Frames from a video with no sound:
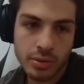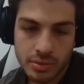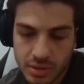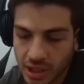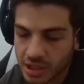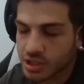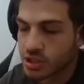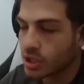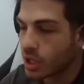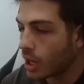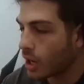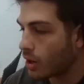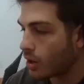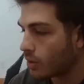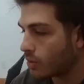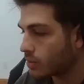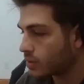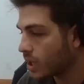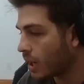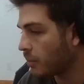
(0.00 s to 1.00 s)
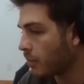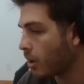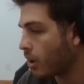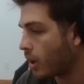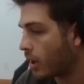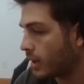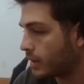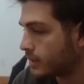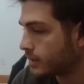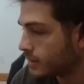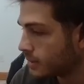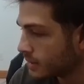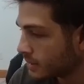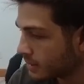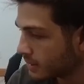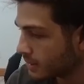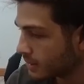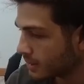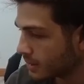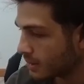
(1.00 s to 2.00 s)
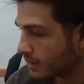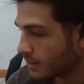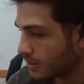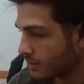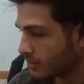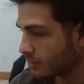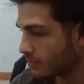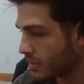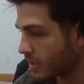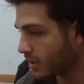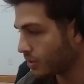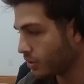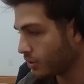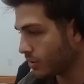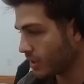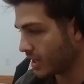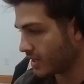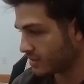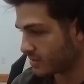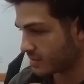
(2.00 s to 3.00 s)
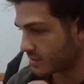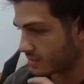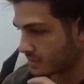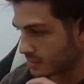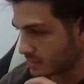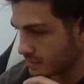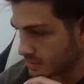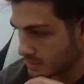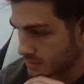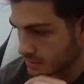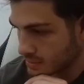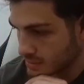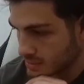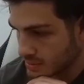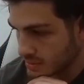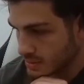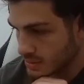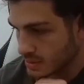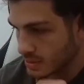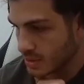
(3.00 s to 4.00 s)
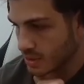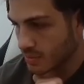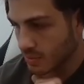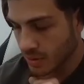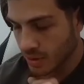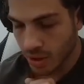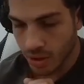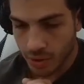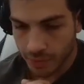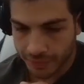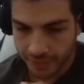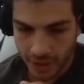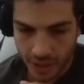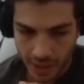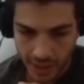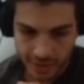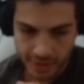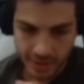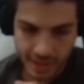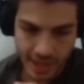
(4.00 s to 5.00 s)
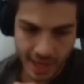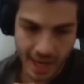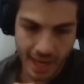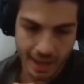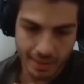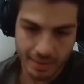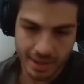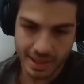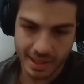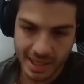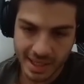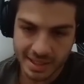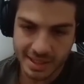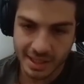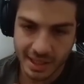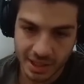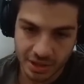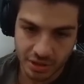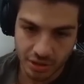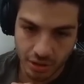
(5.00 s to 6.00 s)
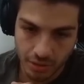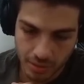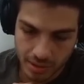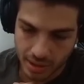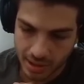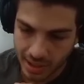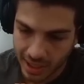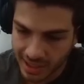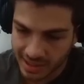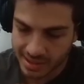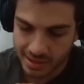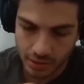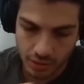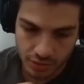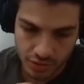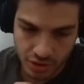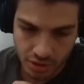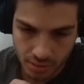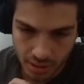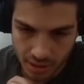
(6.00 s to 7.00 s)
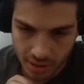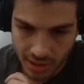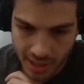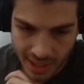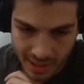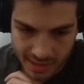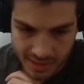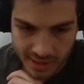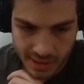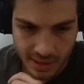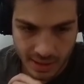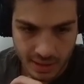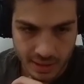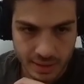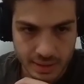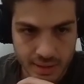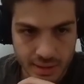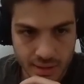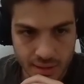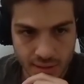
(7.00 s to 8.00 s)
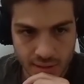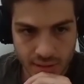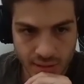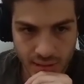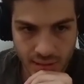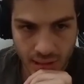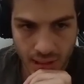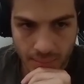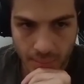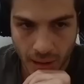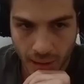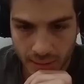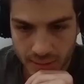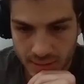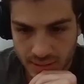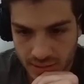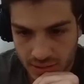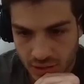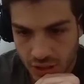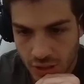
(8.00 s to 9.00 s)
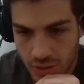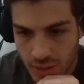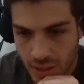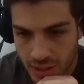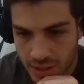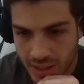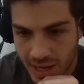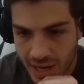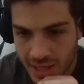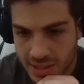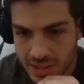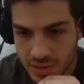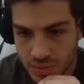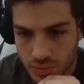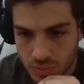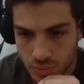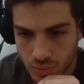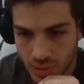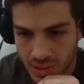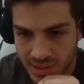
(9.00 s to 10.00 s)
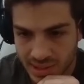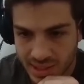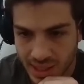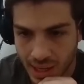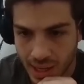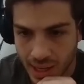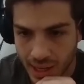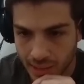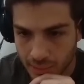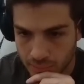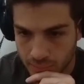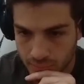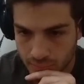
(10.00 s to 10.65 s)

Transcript: Let's go. Come on. We can do this. We're going for 100K. We can easily do it with a nice little 200X here. Come on. 200X one time.